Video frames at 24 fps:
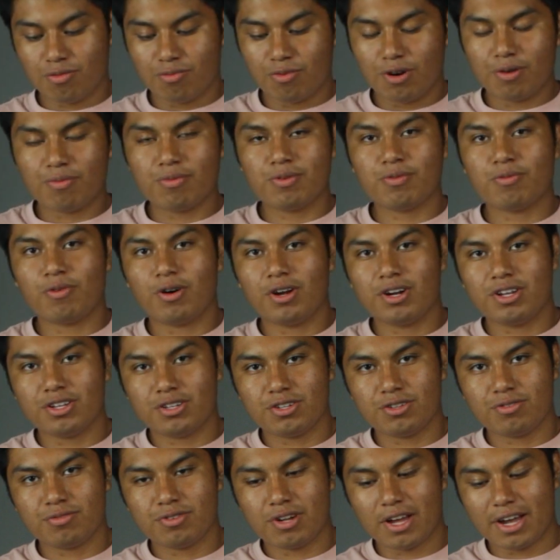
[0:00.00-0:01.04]
what we want to
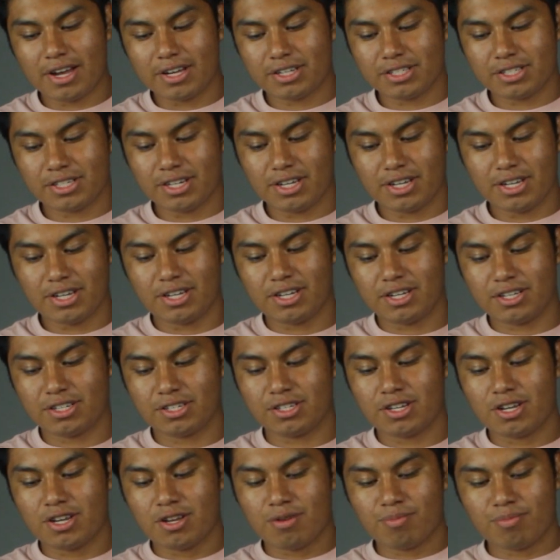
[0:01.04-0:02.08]
do next
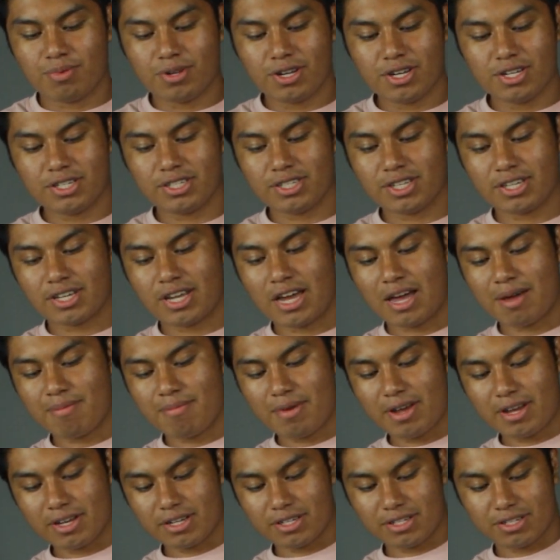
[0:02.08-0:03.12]
is place the
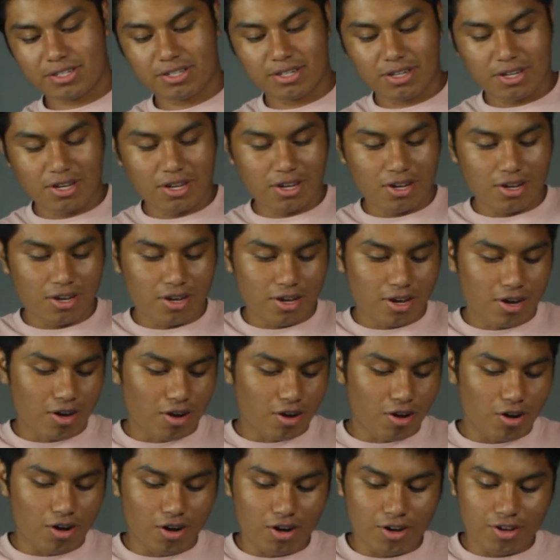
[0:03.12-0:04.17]
Chemex
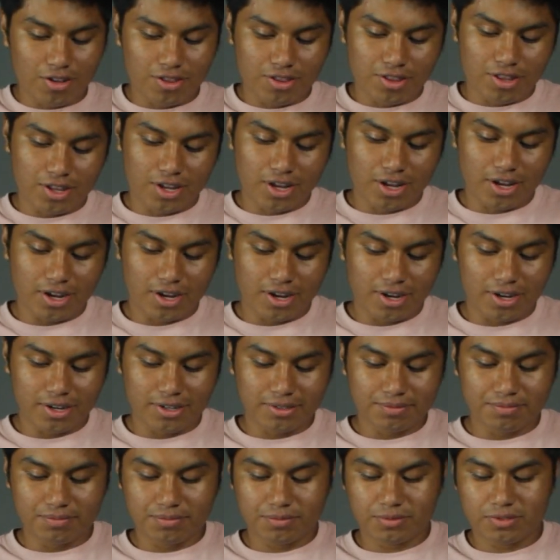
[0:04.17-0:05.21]
on the